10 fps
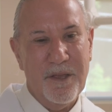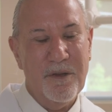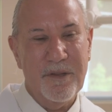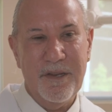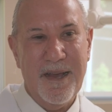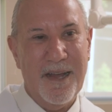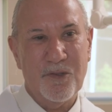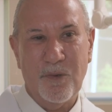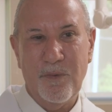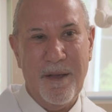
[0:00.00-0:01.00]
the only
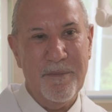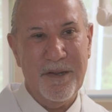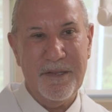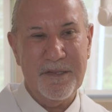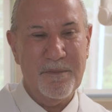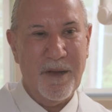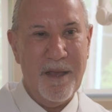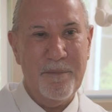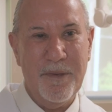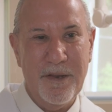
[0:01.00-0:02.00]
natural remedies, in
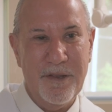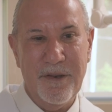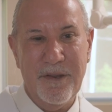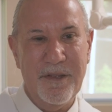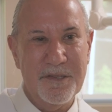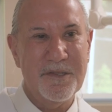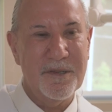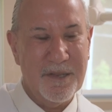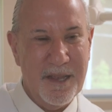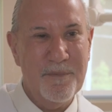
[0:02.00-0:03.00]
my opinion, is
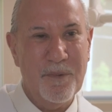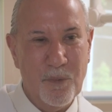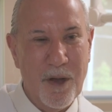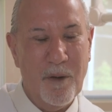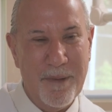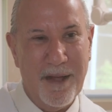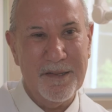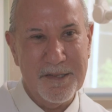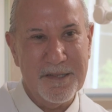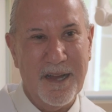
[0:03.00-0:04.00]
to keep a
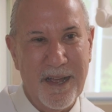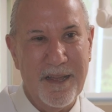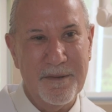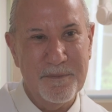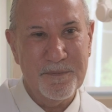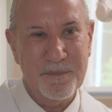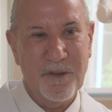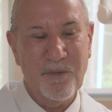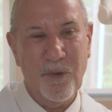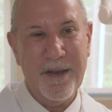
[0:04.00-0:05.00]
well-balanced diet,
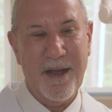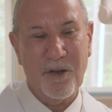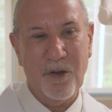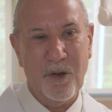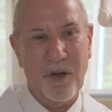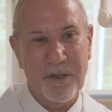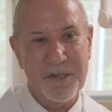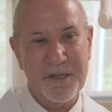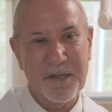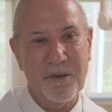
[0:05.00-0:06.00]
avoid alcohol
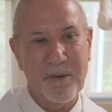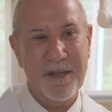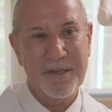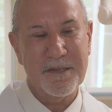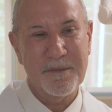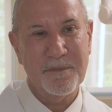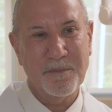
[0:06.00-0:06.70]
and cigarettes.